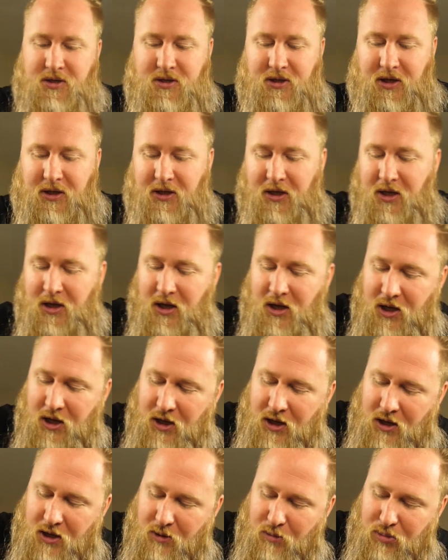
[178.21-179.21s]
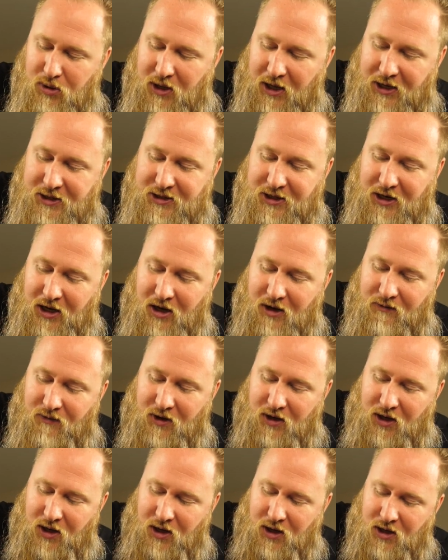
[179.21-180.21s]
take the plastic off,
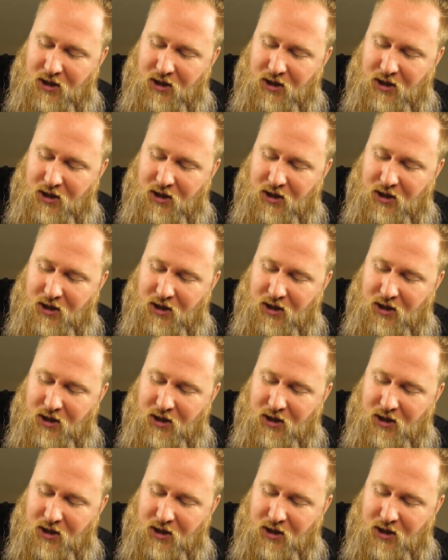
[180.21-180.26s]
huh?